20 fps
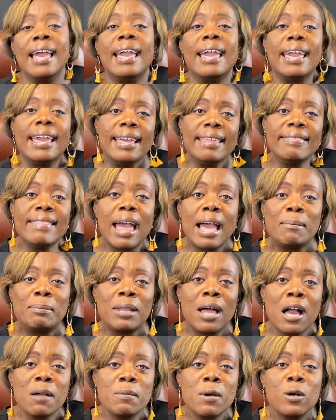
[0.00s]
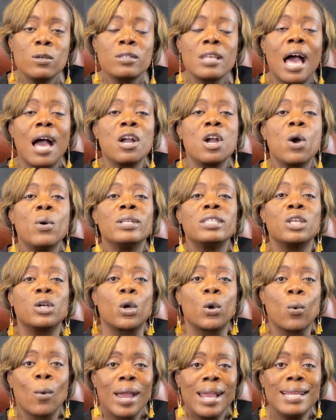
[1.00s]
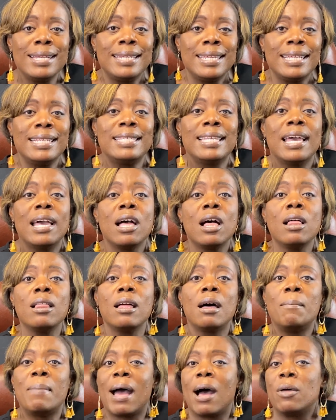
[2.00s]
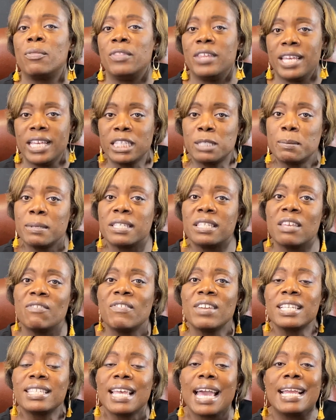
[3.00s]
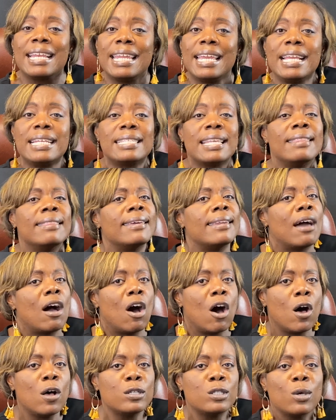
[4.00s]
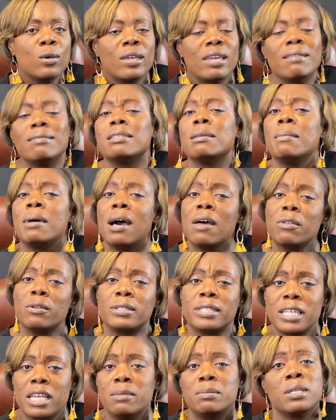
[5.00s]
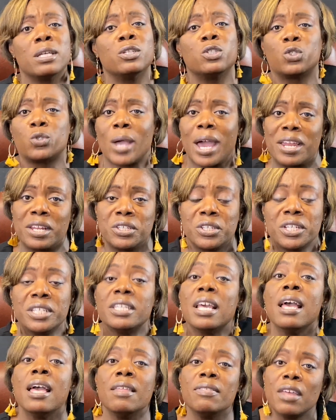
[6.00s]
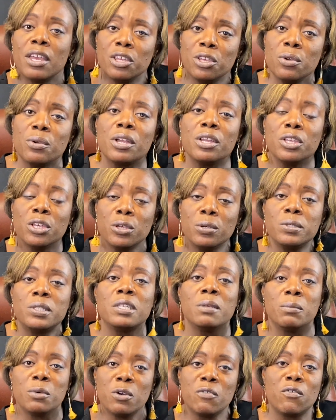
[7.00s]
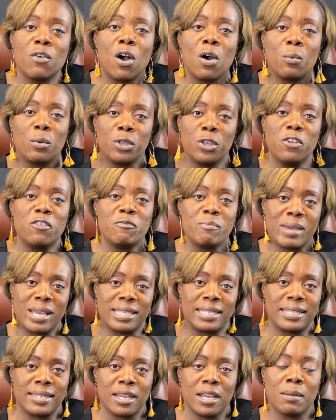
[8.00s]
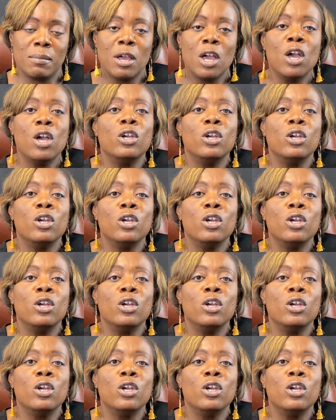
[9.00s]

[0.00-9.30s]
In that blog post, I go into great detail about these specific techniques, and then I also give some other tips and strategies that you can use to move on when you've messed up.